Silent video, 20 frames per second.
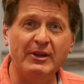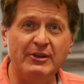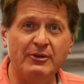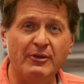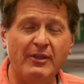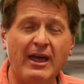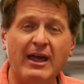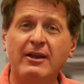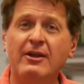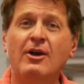we do
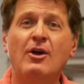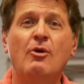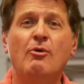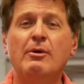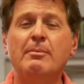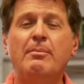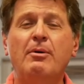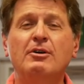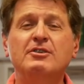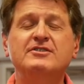that,
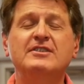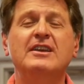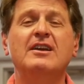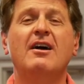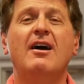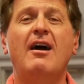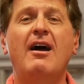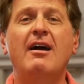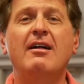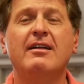we're posting
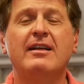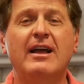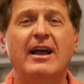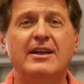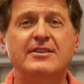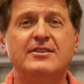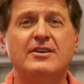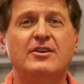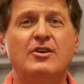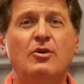all
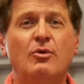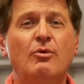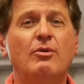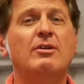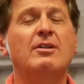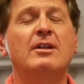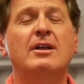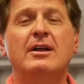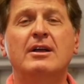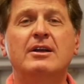kinds of
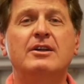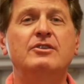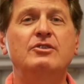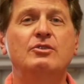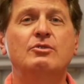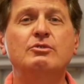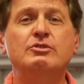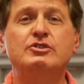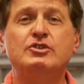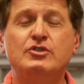cool
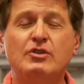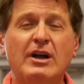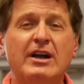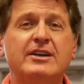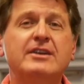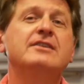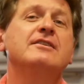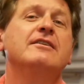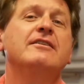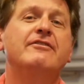new truck
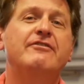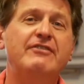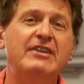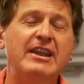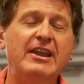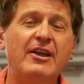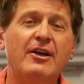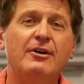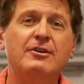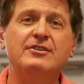
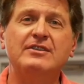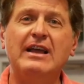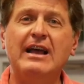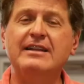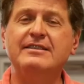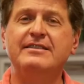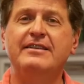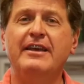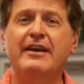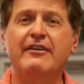videos
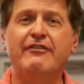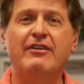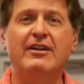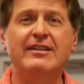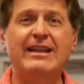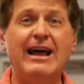on TFL